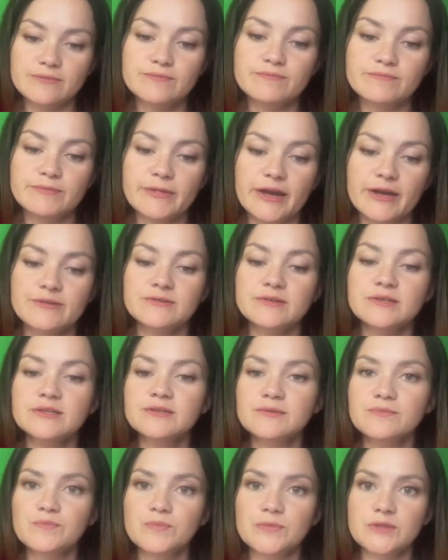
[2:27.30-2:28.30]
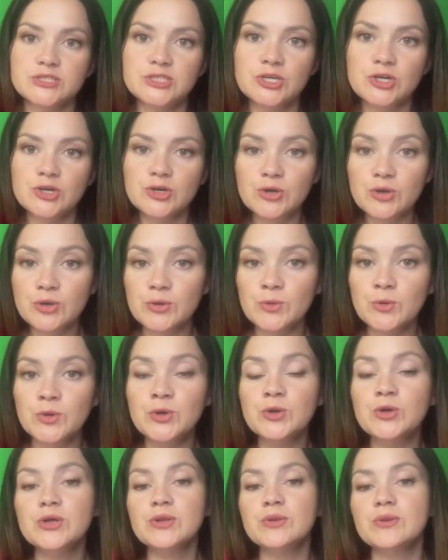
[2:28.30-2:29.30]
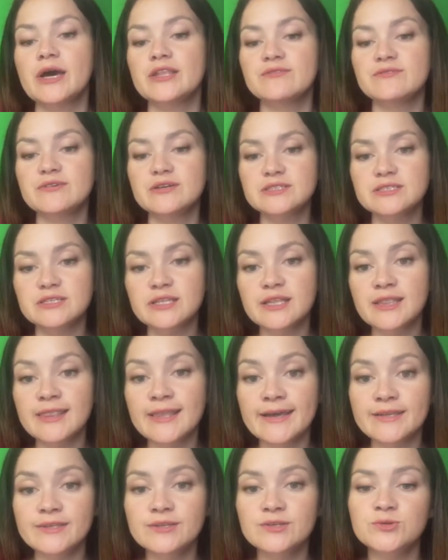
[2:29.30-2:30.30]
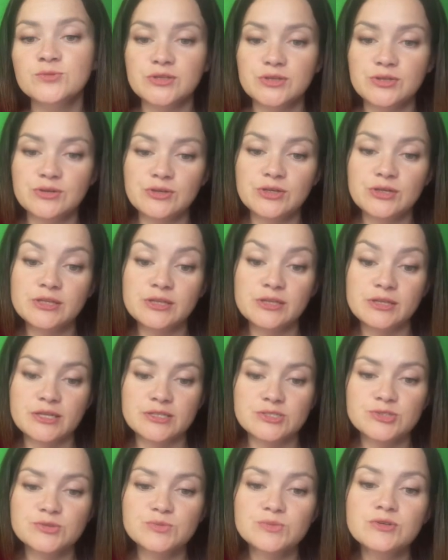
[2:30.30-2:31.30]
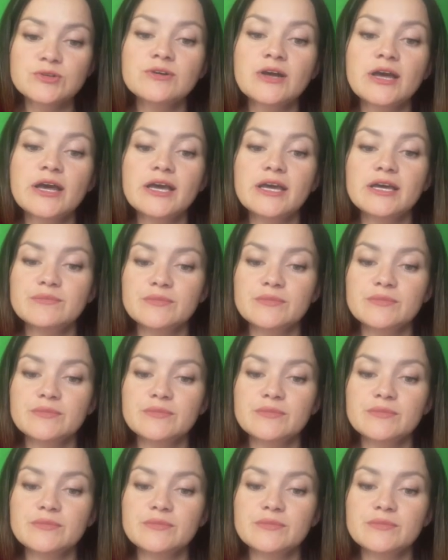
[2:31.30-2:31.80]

backward, so you can advance it later when you need another move,